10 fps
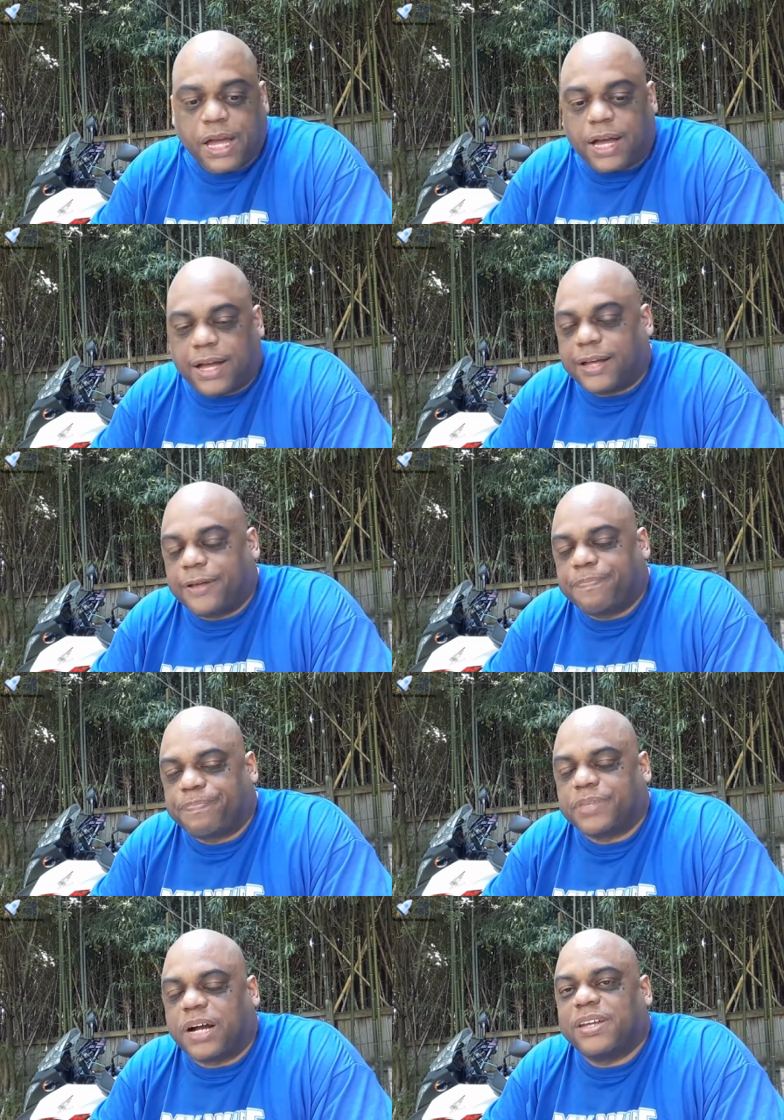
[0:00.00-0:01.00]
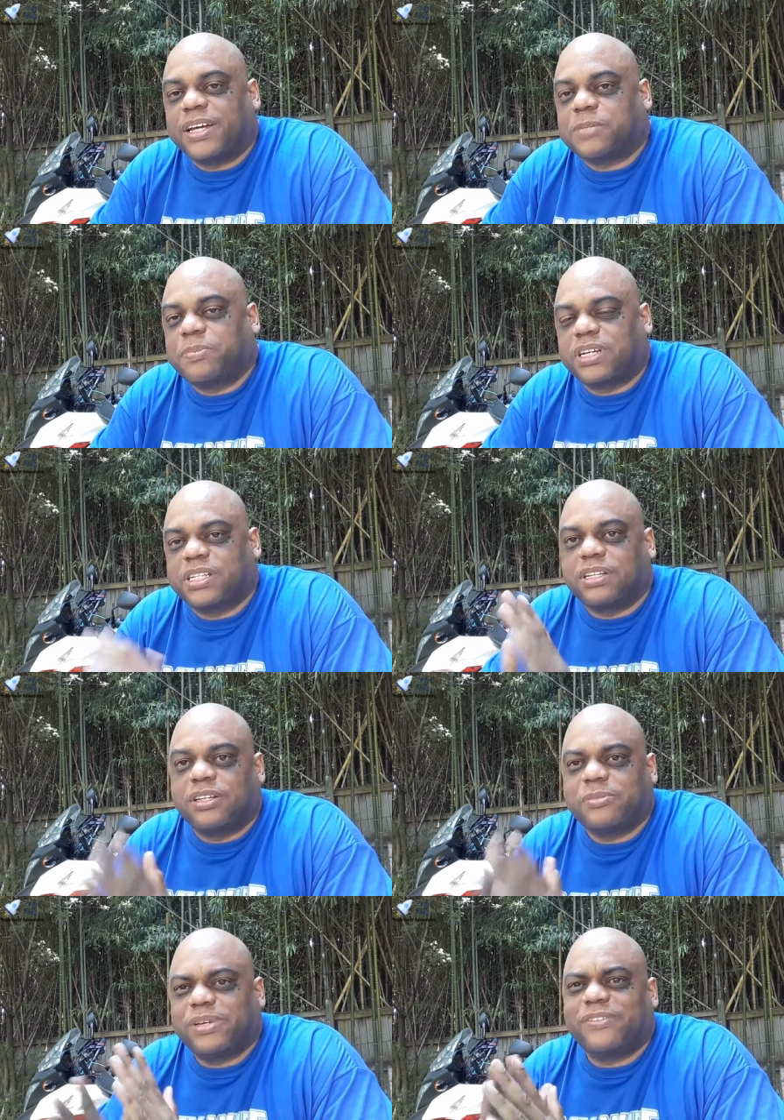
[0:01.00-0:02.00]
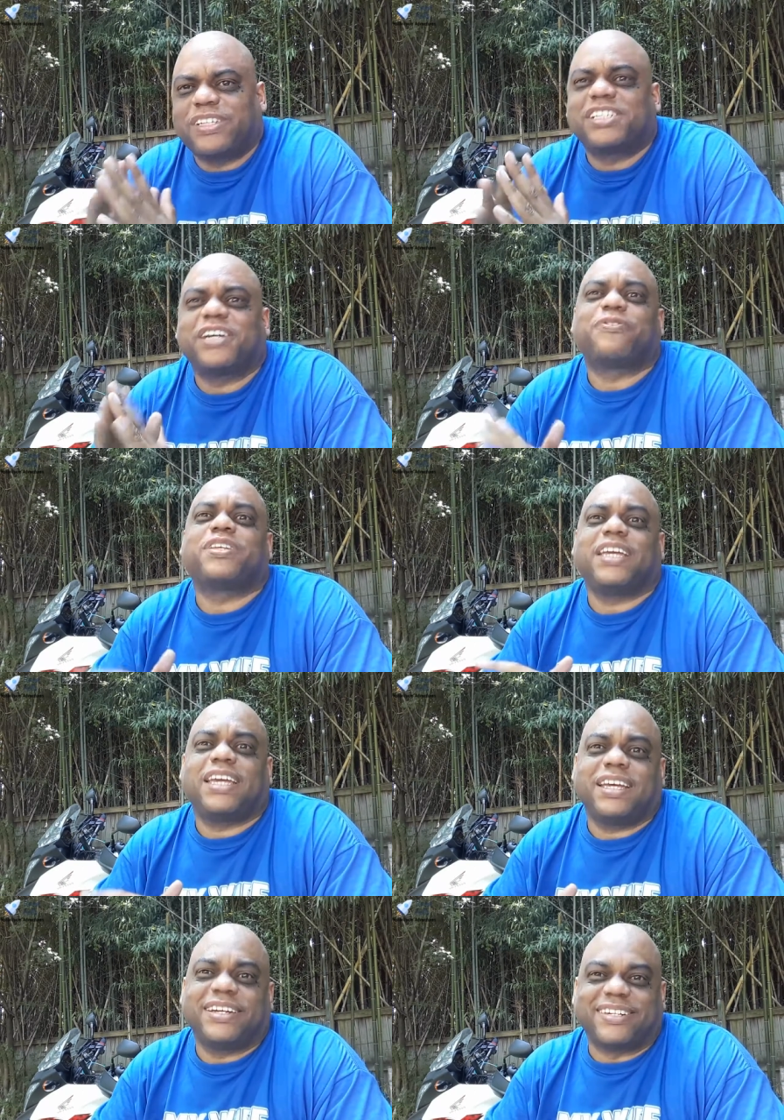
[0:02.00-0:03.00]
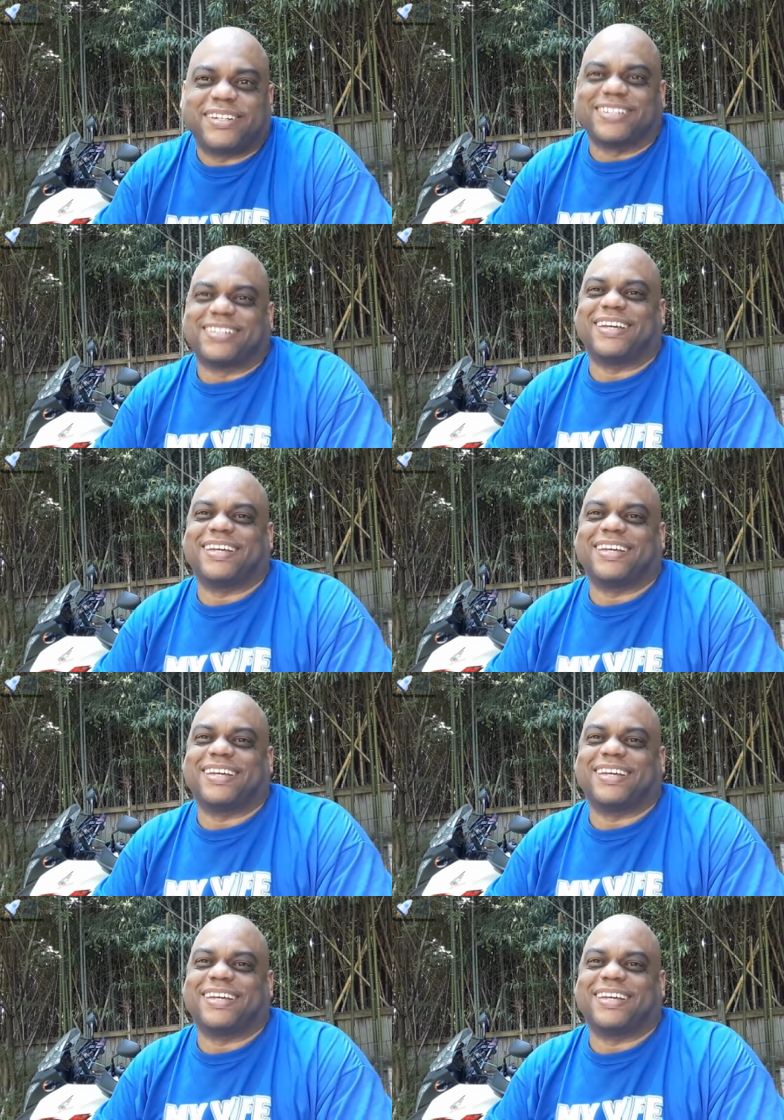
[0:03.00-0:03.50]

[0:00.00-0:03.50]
Um, our next book is a little bit of a shift of gears.